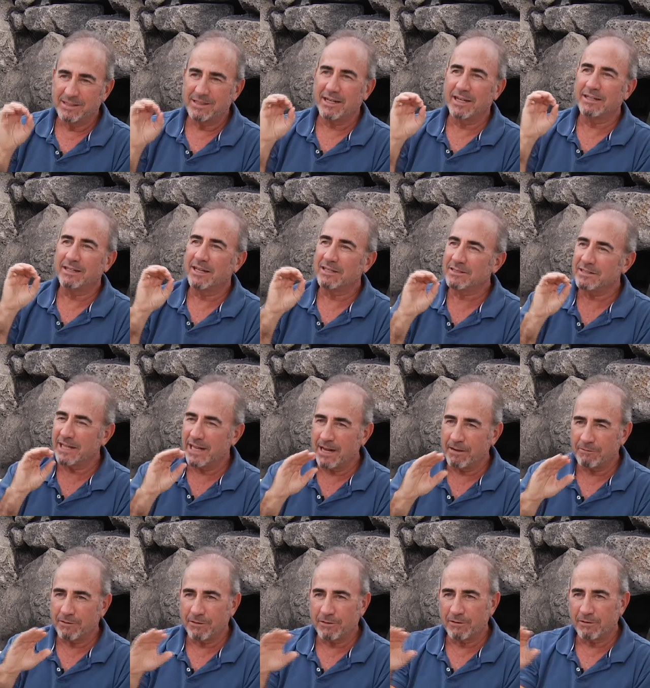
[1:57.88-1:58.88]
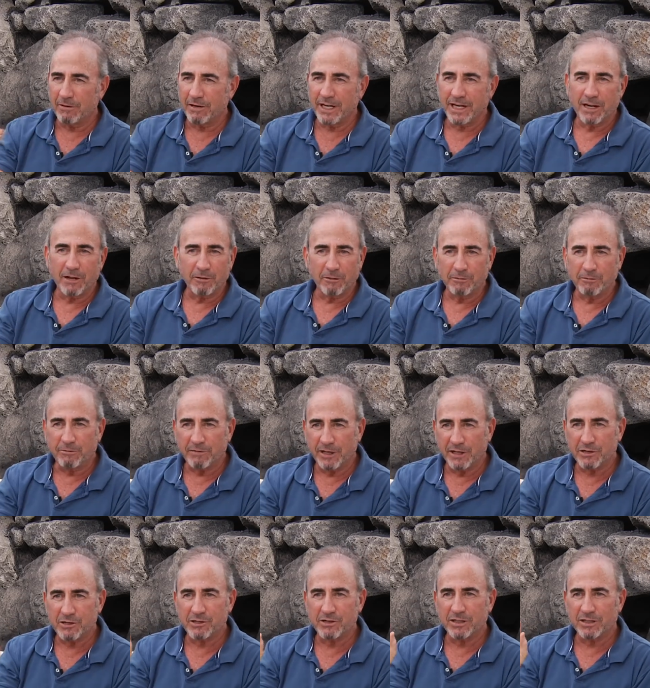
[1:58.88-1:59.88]
unless they have 30 other
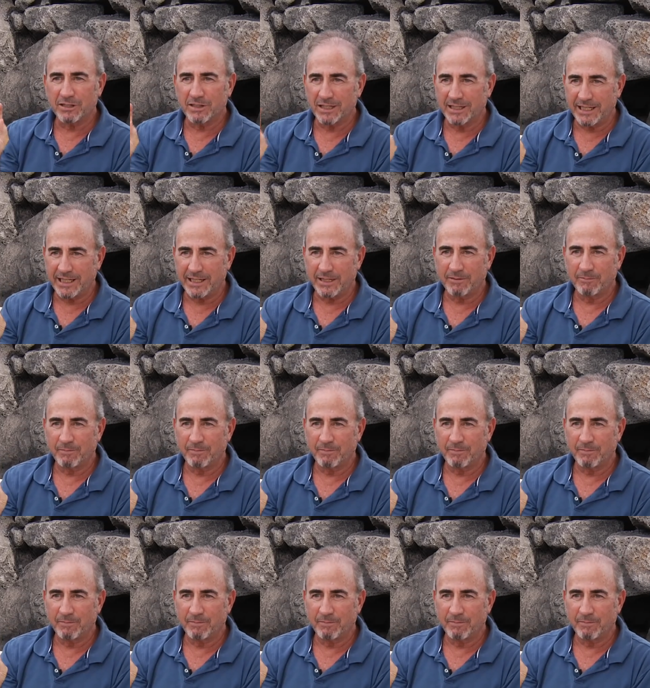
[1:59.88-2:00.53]
fish to clean.